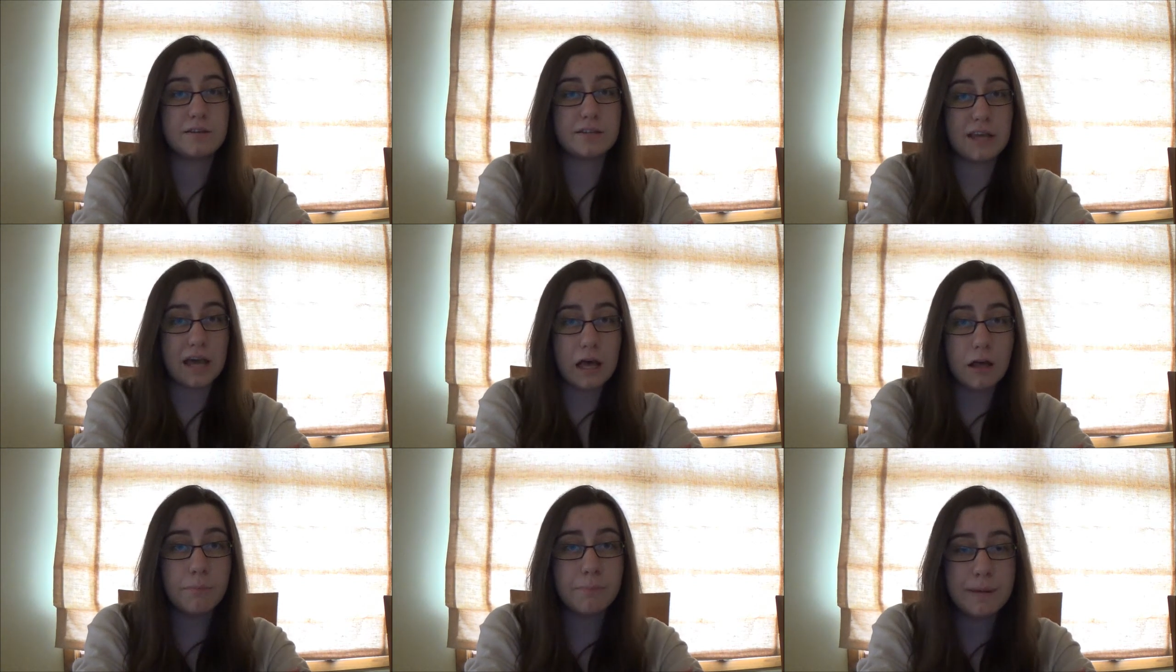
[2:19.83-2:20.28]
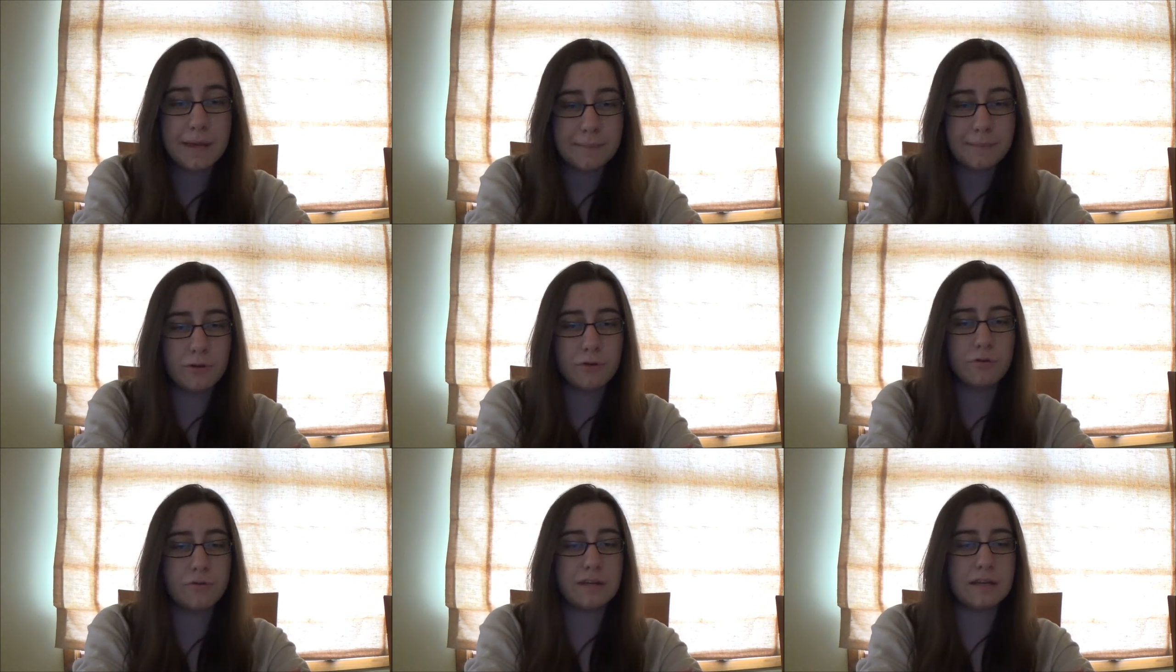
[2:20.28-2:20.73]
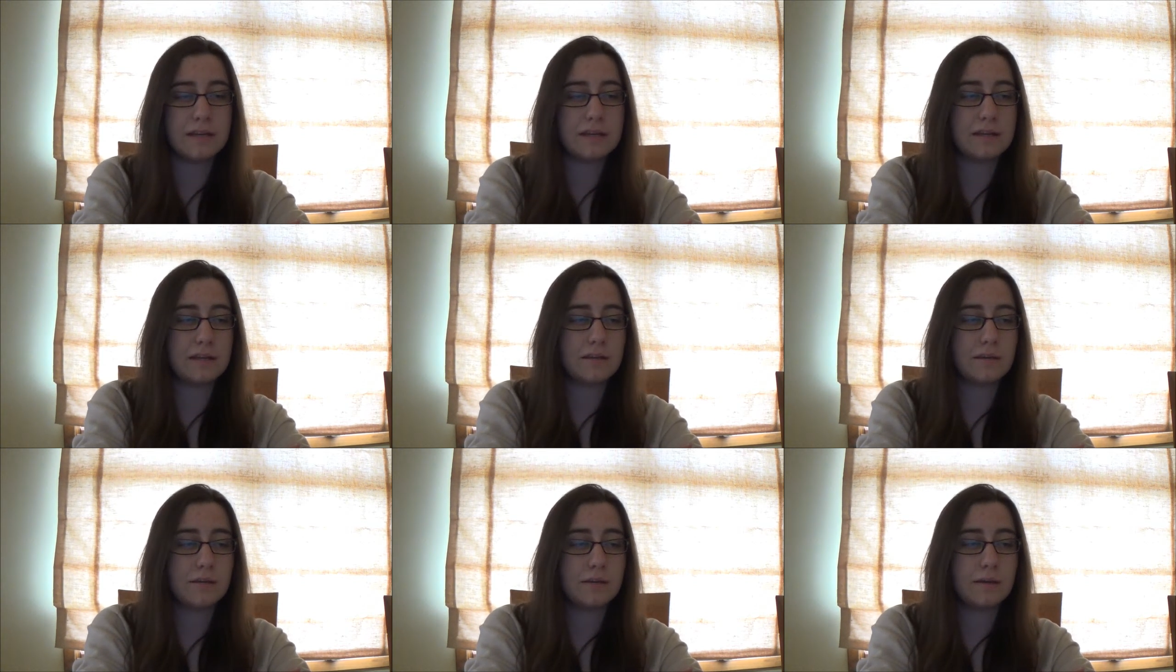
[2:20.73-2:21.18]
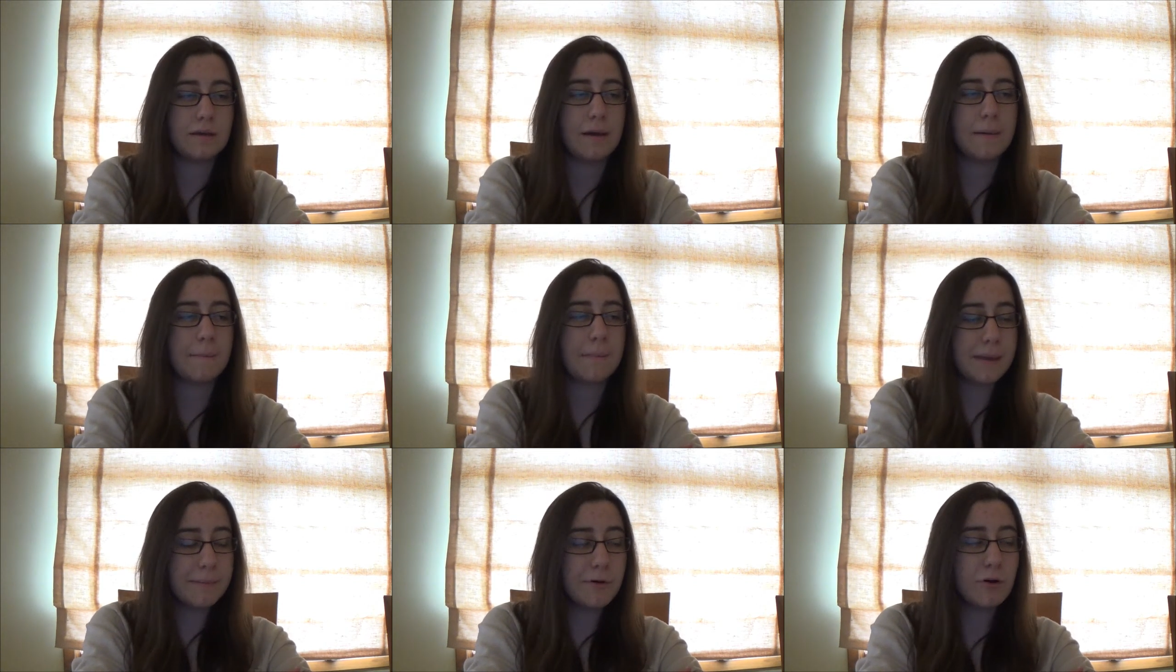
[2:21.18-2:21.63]
to help people who need it,
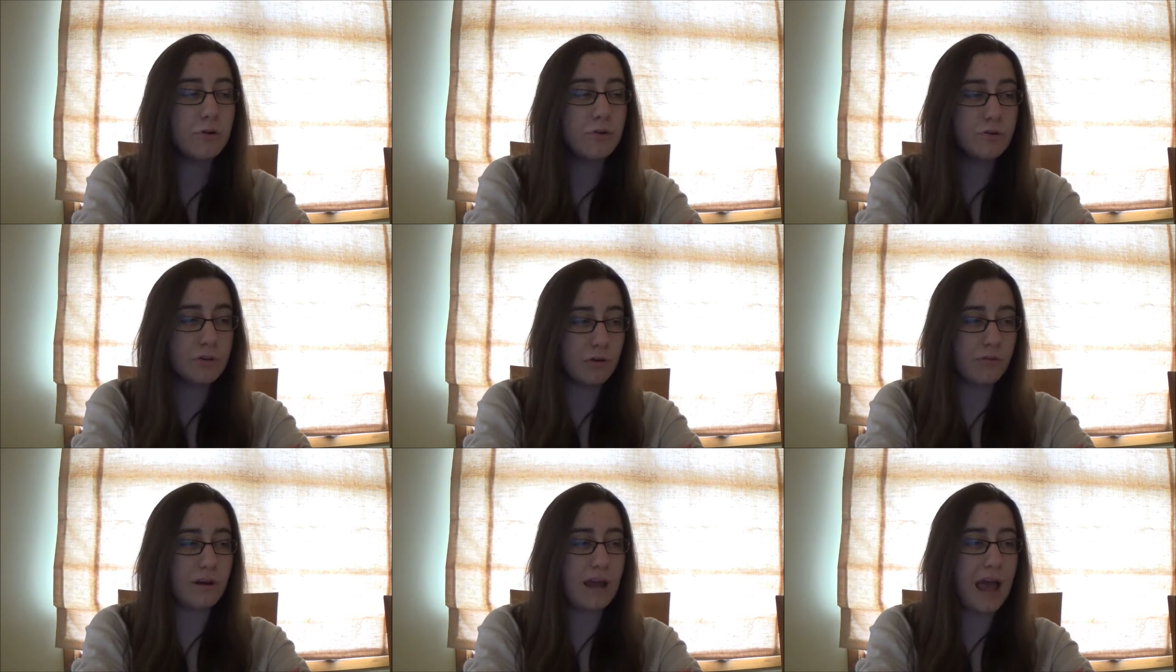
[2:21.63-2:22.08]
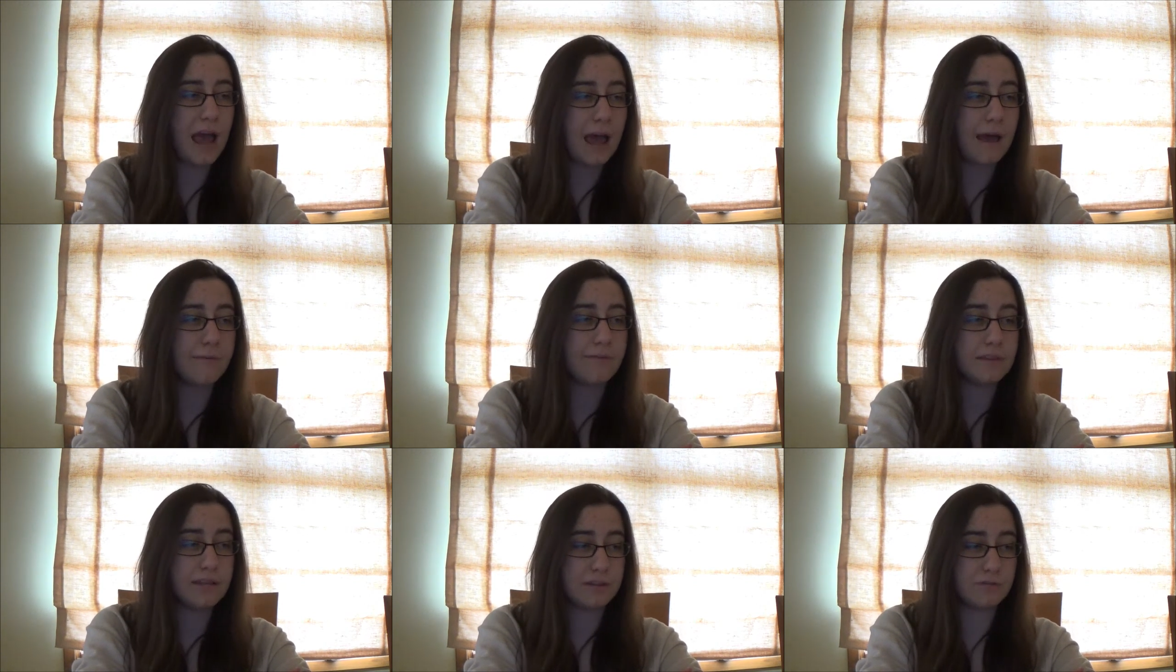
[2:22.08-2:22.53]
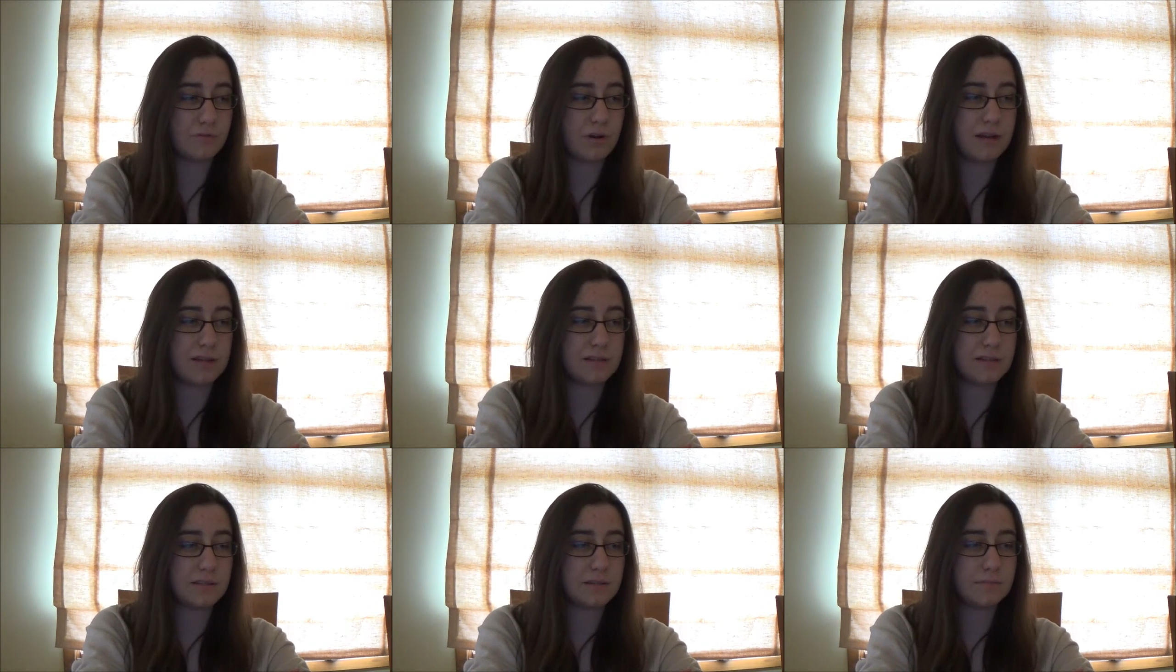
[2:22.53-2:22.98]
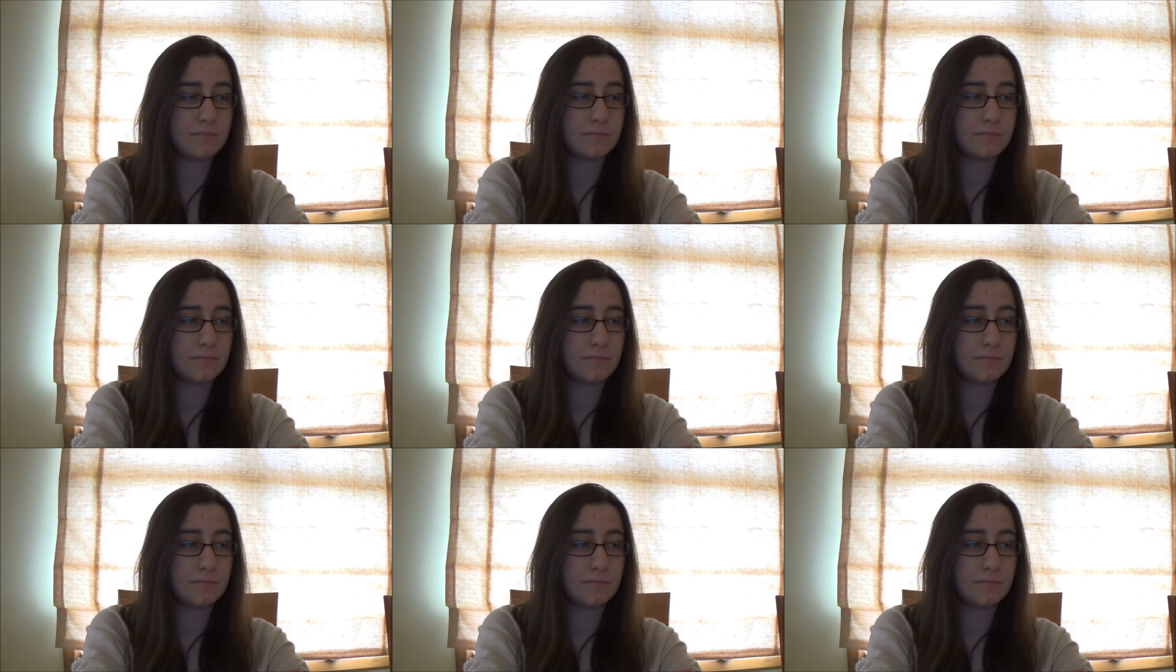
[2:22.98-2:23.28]
people who don't have these rights,